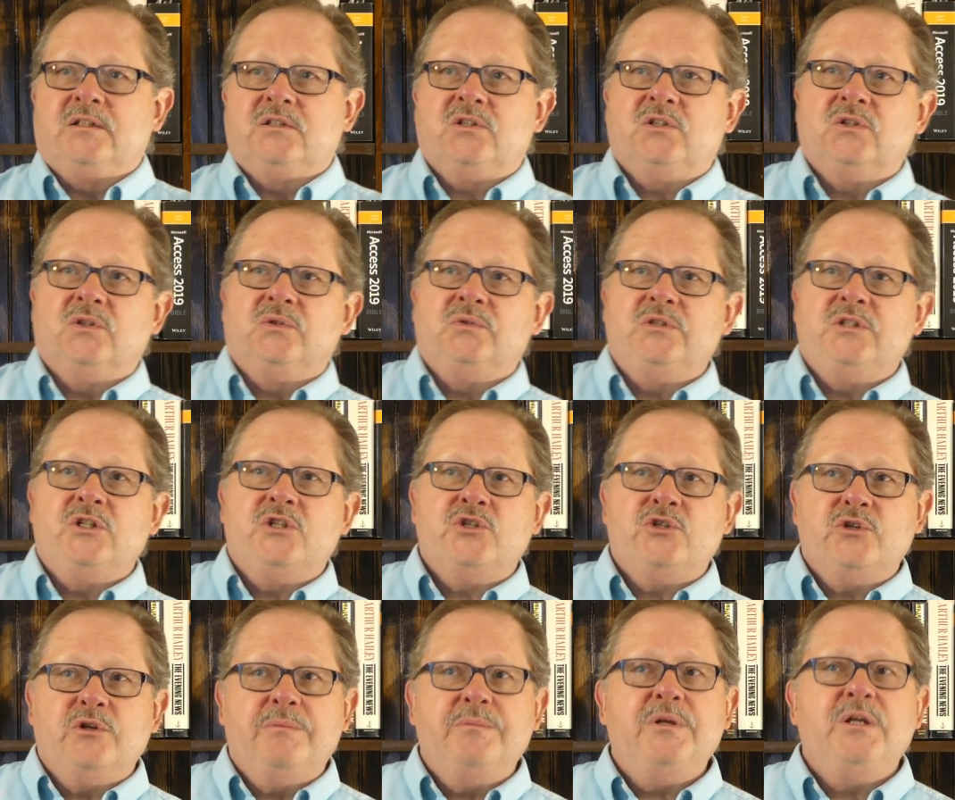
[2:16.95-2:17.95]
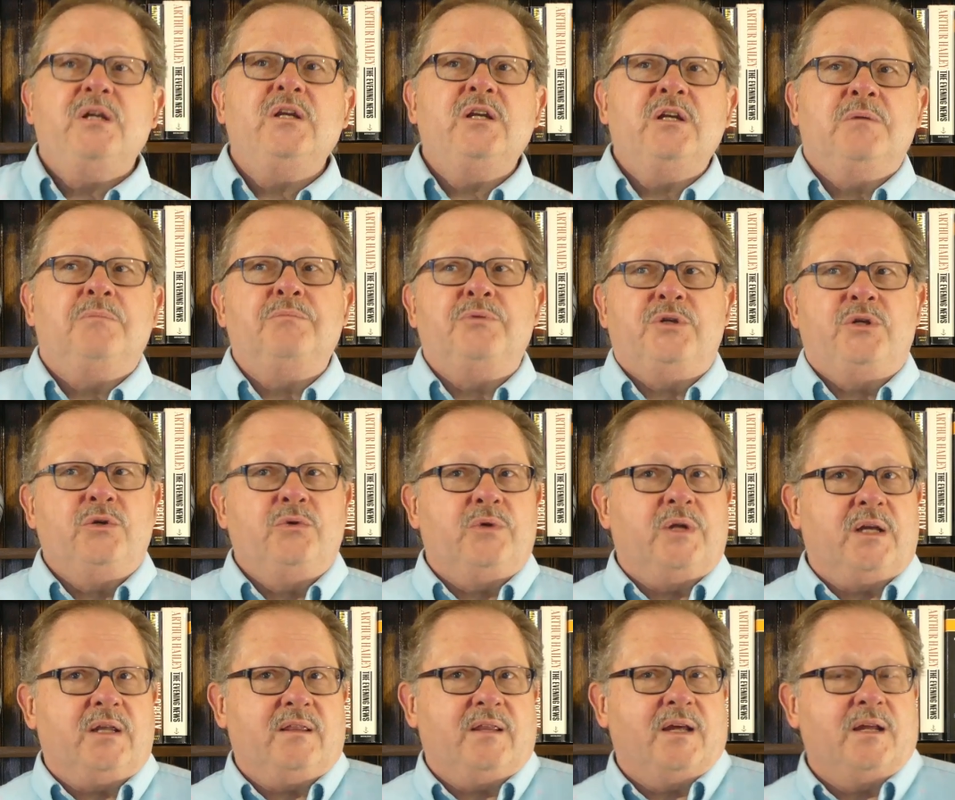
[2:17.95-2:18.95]
So distributed
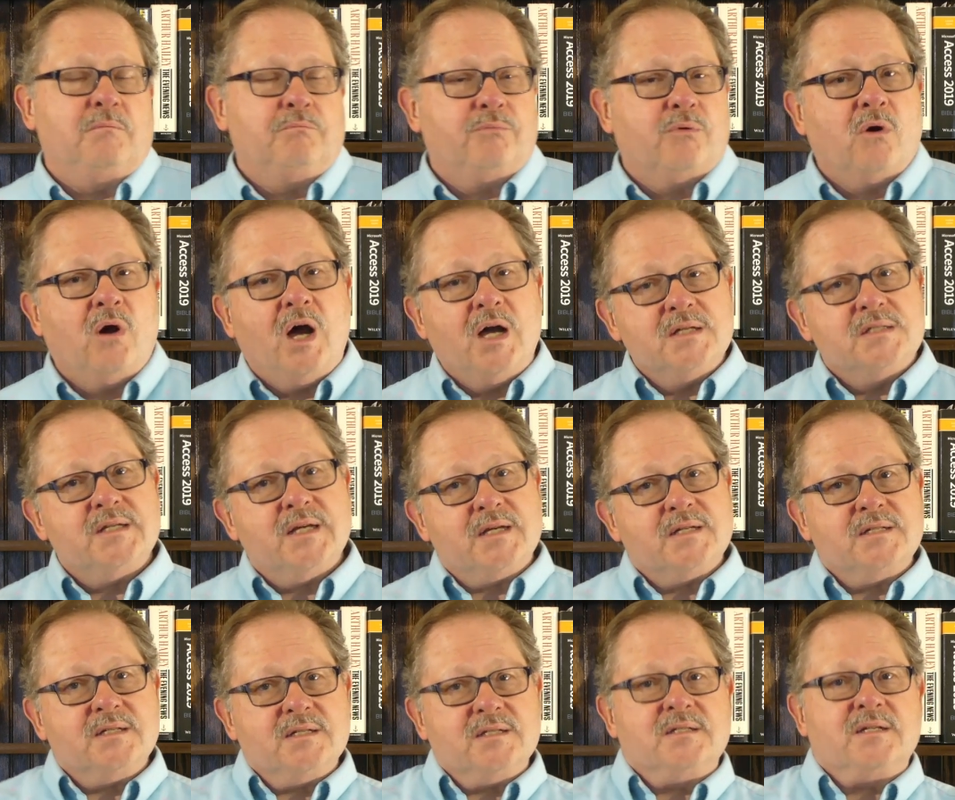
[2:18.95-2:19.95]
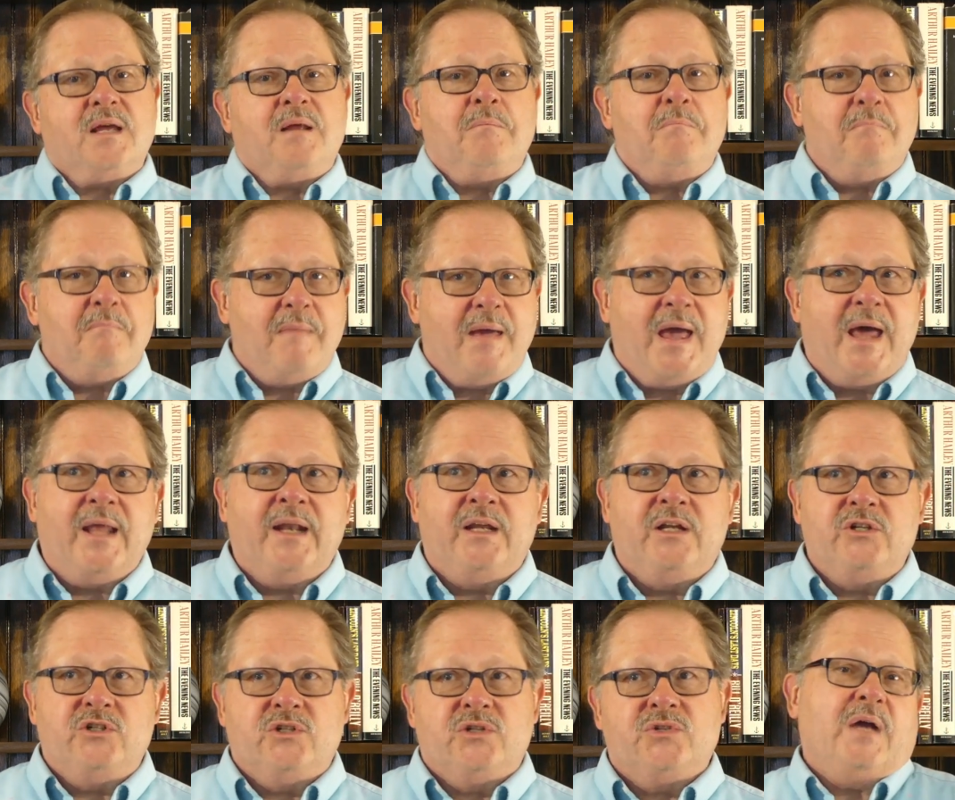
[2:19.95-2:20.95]
computing then processes and
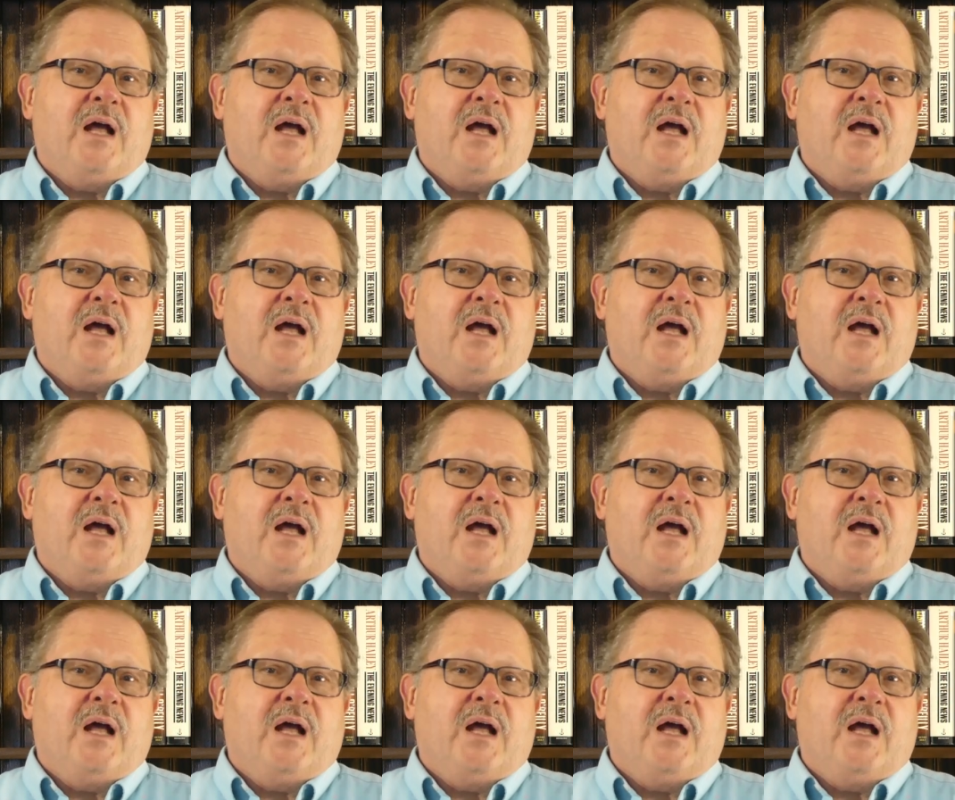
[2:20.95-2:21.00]
manages